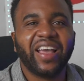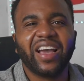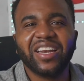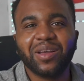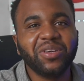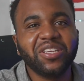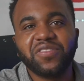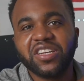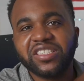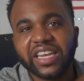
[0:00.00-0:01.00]
And I mean, if
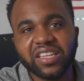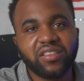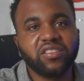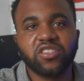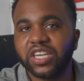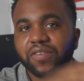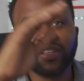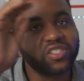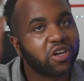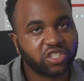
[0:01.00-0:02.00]
there's anything, just have a
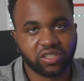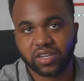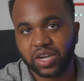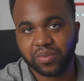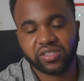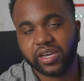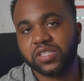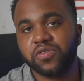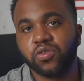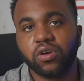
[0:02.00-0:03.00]
discussion in the comments,
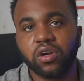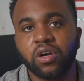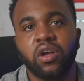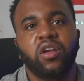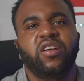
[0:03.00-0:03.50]
guys. If you want